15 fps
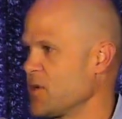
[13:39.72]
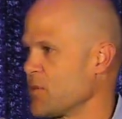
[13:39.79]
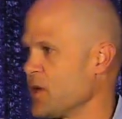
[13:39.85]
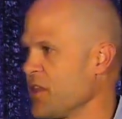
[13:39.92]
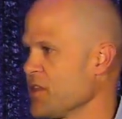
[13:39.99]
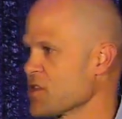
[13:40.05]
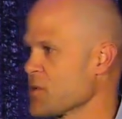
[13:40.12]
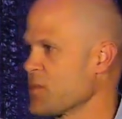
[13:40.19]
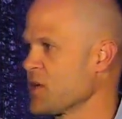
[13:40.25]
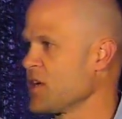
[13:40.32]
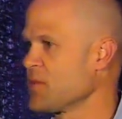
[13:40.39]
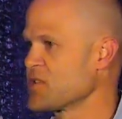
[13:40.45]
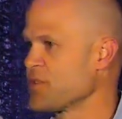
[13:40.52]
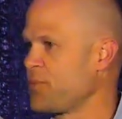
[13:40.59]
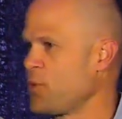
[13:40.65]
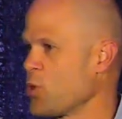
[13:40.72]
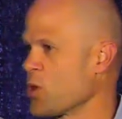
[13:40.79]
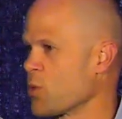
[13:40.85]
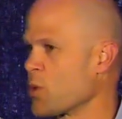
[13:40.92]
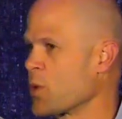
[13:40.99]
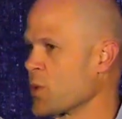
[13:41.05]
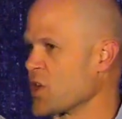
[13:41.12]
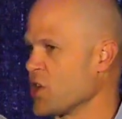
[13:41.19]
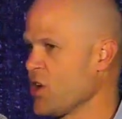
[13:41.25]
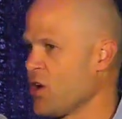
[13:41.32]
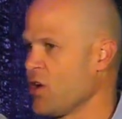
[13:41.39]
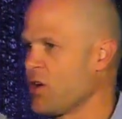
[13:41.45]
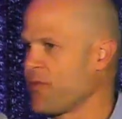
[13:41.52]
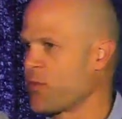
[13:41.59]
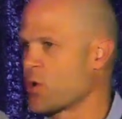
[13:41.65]
But I think there becomes a point where we
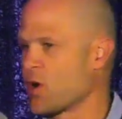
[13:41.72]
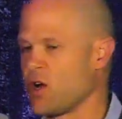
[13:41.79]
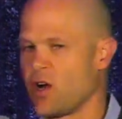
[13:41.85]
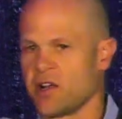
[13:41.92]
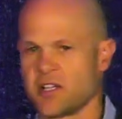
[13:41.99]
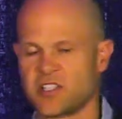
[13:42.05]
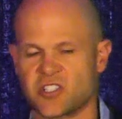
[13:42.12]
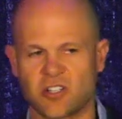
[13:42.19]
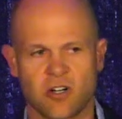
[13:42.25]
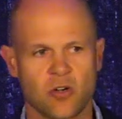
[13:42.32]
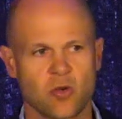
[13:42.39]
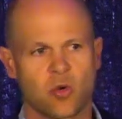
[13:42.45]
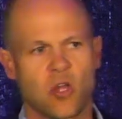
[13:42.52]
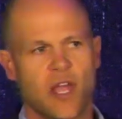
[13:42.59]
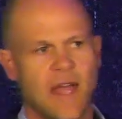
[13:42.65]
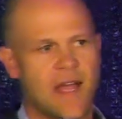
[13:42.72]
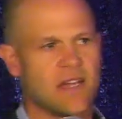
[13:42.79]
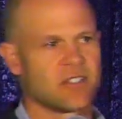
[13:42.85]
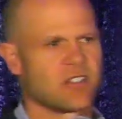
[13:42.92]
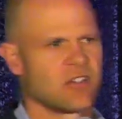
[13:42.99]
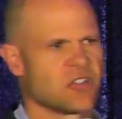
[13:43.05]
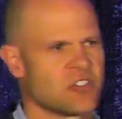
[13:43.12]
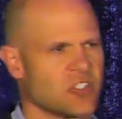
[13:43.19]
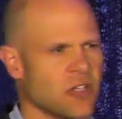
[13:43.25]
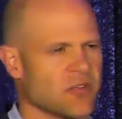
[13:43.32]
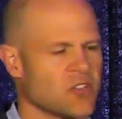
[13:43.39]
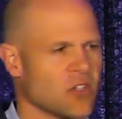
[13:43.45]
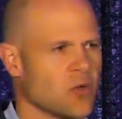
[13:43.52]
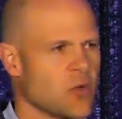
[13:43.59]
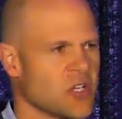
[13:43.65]
all, if we're honest, start asking
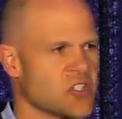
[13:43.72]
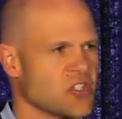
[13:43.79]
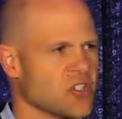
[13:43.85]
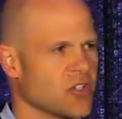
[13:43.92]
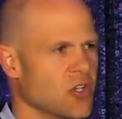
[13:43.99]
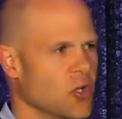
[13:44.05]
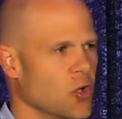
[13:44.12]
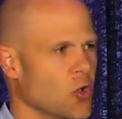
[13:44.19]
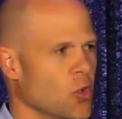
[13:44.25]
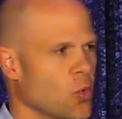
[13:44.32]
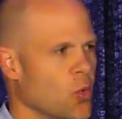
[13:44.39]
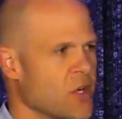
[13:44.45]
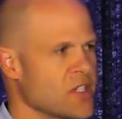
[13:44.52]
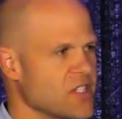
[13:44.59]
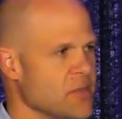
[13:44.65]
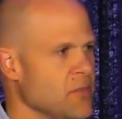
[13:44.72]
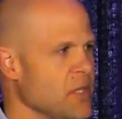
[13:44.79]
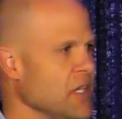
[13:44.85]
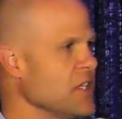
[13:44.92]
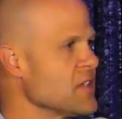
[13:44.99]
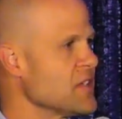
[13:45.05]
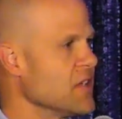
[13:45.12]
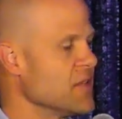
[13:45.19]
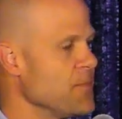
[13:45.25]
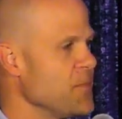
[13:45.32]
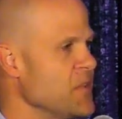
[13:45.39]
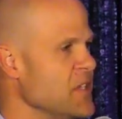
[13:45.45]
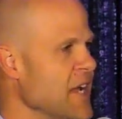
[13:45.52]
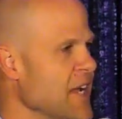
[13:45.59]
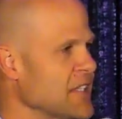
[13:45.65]
ourselves the question, what does it mean
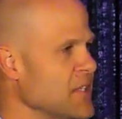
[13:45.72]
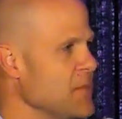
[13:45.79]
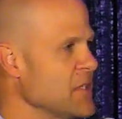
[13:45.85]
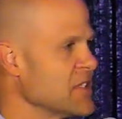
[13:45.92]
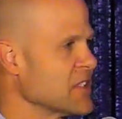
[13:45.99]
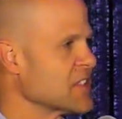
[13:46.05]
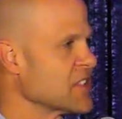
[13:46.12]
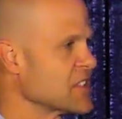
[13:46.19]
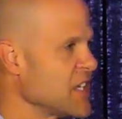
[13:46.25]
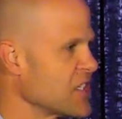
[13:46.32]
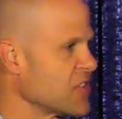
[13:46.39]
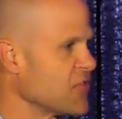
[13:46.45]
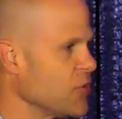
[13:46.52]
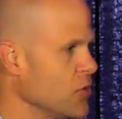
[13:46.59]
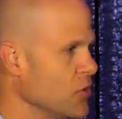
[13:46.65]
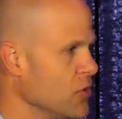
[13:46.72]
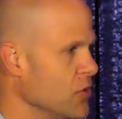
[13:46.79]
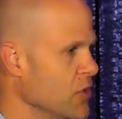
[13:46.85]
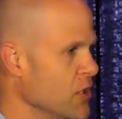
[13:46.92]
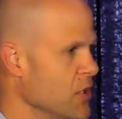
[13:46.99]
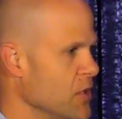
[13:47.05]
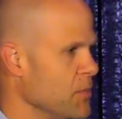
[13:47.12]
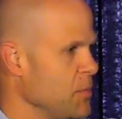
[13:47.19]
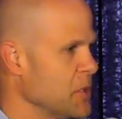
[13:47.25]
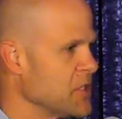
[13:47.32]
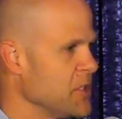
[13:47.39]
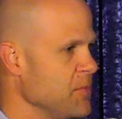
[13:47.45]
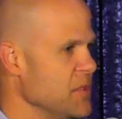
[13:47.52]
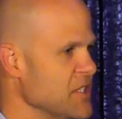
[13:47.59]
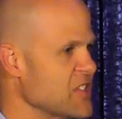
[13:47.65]
not to be successful, but
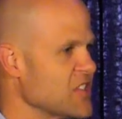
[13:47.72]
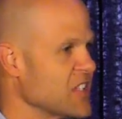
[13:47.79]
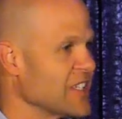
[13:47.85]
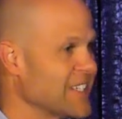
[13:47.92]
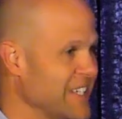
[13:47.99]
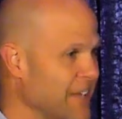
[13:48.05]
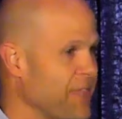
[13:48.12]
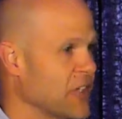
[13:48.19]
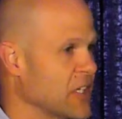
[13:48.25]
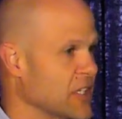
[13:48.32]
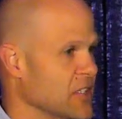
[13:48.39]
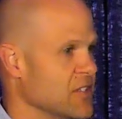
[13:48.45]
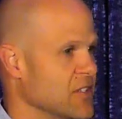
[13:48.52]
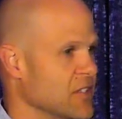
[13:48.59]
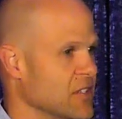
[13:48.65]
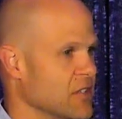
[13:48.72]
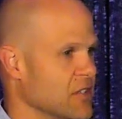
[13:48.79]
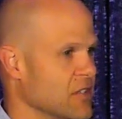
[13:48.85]
to be significant?